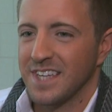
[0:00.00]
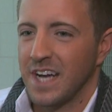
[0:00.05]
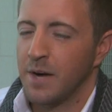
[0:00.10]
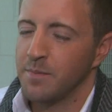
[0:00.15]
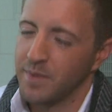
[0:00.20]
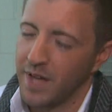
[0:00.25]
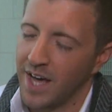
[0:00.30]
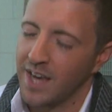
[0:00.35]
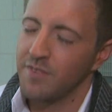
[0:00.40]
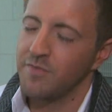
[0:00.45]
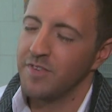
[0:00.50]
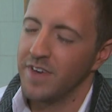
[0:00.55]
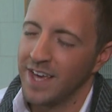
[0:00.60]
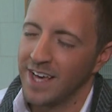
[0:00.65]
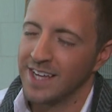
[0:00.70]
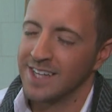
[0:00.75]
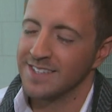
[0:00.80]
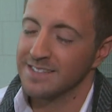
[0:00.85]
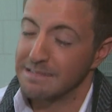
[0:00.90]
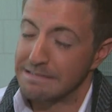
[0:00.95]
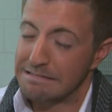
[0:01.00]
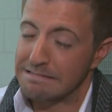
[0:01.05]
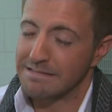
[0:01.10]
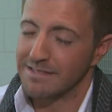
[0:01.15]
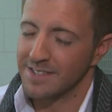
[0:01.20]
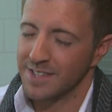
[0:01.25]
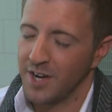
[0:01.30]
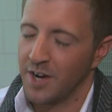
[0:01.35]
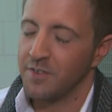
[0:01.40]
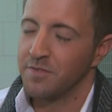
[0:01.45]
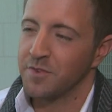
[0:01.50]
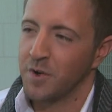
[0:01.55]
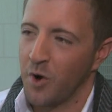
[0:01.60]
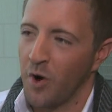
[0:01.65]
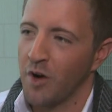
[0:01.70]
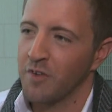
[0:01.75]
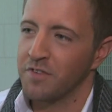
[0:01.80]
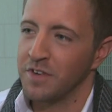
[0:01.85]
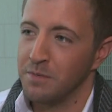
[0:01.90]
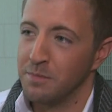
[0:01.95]
I'm not a fan of
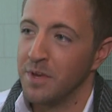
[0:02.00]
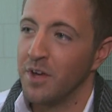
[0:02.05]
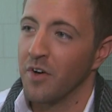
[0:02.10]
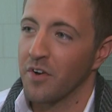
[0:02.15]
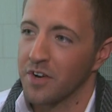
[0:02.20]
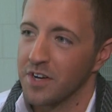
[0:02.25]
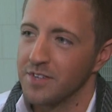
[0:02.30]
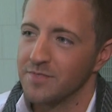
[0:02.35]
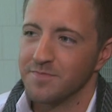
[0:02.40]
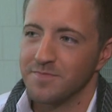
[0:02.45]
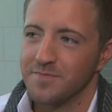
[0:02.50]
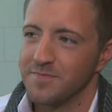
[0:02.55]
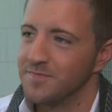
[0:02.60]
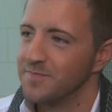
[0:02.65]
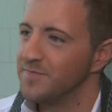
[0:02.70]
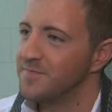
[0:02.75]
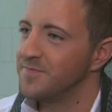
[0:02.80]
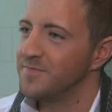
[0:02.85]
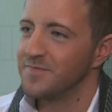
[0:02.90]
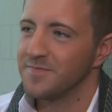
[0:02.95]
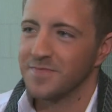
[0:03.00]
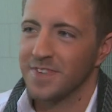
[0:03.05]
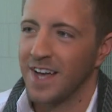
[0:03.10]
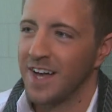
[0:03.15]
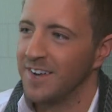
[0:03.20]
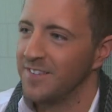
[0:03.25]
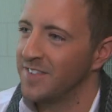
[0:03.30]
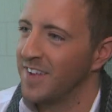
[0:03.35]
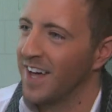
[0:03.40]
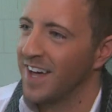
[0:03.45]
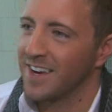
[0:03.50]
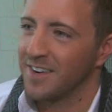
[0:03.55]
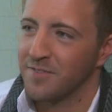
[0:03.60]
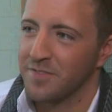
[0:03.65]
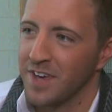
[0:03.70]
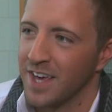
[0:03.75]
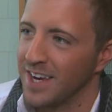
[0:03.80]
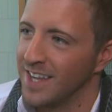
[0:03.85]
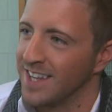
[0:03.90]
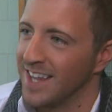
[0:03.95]
coffee milk. I'm not a
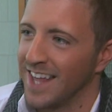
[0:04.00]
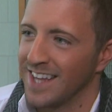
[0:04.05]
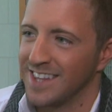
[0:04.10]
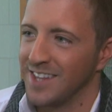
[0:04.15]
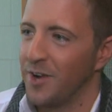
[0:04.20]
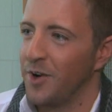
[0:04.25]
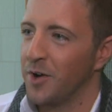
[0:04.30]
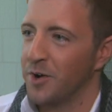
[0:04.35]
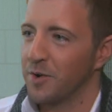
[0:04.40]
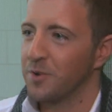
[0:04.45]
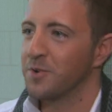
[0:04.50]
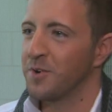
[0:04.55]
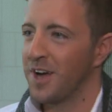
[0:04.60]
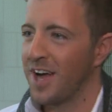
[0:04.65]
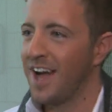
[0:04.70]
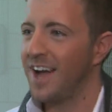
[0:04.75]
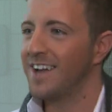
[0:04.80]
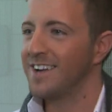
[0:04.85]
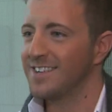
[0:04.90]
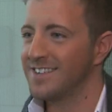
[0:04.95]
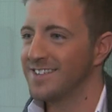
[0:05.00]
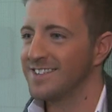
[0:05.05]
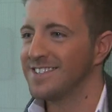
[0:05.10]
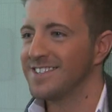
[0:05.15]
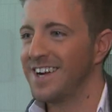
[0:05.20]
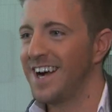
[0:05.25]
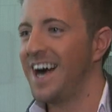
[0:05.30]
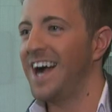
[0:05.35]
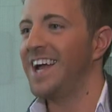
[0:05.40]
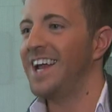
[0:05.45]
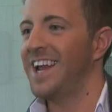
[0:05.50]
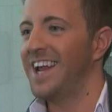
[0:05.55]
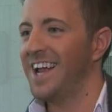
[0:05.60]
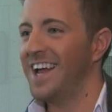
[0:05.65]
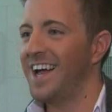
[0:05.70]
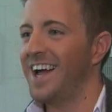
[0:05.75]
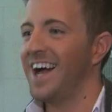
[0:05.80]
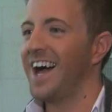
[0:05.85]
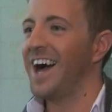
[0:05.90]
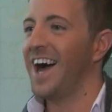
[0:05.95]
fan of that. The autocrat.
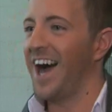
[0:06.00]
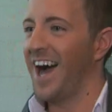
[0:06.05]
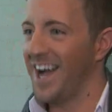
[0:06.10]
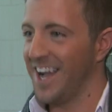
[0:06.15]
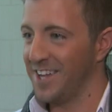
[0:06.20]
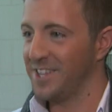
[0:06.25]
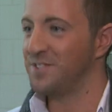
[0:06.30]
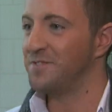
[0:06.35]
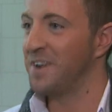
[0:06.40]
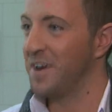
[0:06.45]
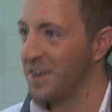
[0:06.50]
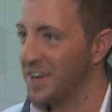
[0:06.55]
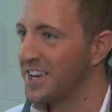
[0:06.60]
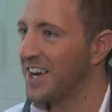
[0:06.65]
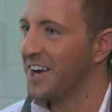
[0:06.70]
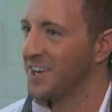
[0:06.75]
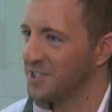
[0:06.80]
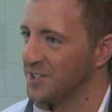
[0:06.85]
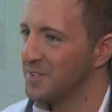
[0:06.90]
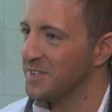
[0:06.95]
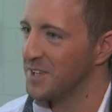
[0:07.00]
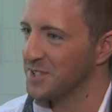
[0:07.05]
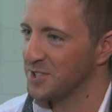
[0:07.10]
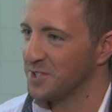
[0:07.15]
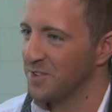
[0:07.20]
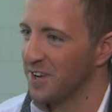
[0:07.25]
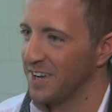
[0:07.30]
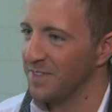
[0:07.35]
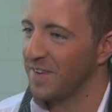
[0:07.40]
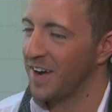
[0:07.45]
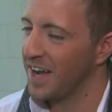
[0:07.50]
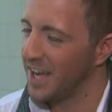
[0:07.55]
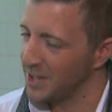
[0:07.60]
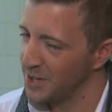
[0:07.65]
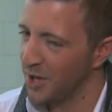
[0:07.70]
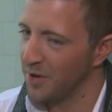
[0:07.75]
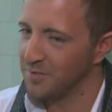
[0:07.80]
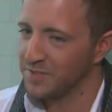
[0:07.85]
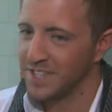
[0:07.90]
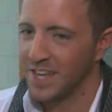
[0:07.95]
Controversial. I, it's very controversial, right? I
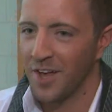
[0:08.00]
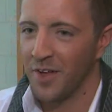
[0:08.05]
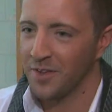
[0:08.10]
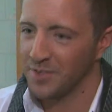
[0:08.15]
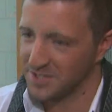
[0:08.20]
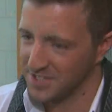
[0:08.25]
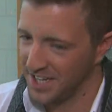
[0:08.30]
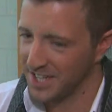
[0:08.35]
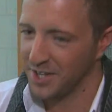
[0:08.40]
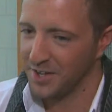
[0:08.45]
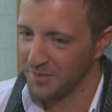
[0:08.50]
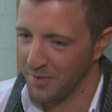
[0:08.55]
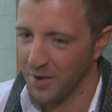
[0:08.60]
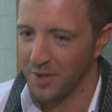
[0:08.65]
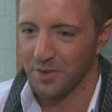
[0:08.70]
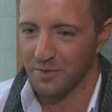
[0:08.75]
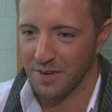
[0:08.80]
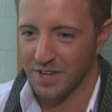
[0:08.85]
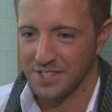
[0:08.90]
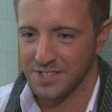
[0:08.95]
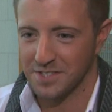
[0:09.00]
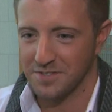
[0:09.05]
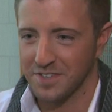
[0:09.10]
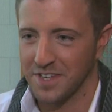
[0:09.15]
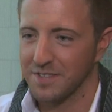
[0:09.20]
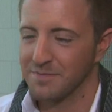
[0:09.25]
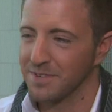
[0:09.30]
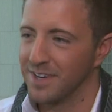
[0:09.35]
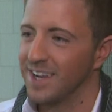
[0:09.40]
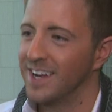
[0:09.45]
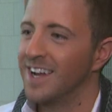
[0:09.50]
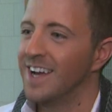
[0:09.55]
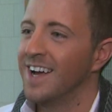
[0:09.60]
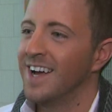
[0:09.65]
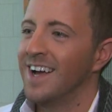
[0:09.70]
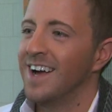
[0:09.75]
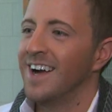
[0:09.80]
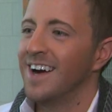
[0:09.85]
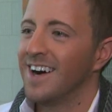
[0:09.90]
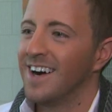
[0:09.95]
love Del's and I love all the rest of it, but
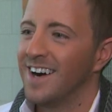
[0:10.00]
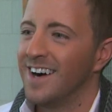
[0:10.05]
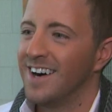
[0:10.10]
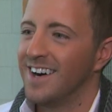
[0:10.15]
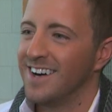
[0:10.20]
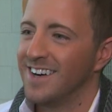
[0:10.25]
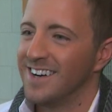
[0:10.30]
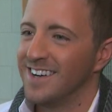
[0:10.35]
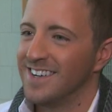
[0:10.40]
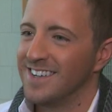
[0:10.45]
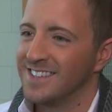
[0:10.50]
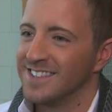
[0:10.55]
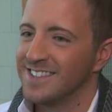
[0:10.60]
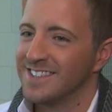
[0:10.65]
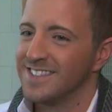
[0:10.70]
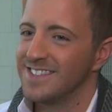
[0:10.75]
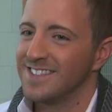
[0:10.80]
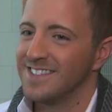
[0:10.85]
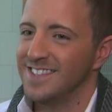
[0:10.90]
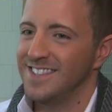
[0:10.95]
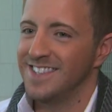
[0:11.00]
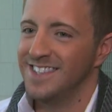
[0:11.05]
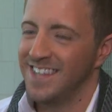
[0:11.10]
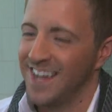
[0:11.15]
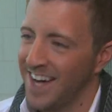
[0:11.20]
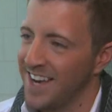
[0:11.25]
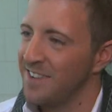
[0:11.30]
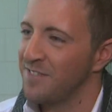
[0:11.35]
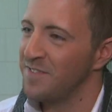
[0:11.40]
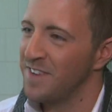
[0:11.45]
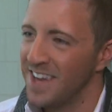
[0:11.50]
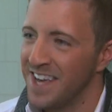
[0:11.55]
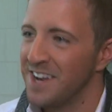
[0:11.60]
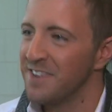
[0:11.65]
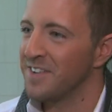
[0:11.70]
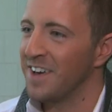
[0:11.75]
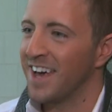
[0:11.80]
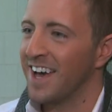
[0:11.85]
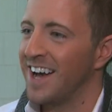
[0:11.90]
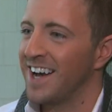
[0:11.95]
uh, not a fan
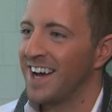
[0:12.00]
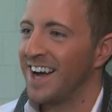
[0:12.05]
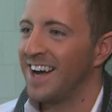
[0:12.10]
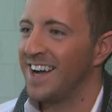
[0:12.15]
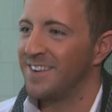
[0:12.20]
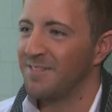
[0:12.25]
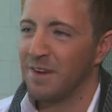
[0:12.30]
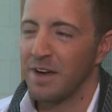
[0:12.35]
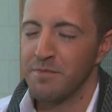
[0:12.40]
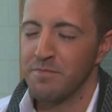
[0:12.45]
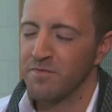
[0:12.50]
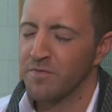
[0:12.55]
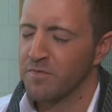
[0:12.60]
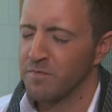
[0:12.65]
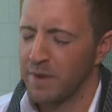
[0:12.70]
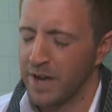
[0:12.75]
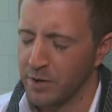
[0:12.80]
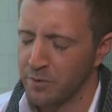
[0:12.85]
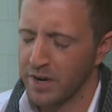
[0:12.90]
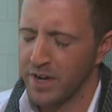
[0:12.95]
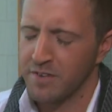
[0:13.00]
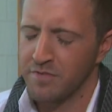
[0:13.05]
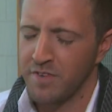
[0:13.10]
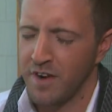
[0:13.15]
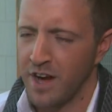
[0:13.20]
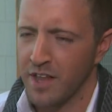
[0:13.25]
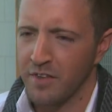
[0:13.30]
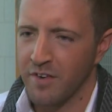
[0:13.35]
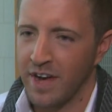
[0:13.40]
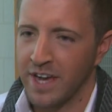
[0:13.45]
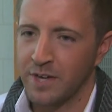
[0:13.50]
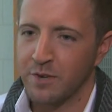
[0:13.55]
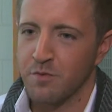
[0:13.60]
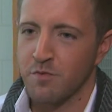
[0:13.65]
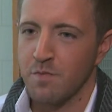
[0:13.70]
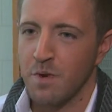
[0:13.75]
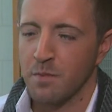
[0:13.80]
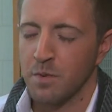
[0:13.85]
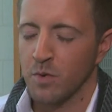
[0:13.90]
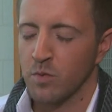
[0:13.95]
of it. My, my grandfather, I can
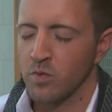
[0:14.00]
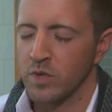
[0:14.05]
remember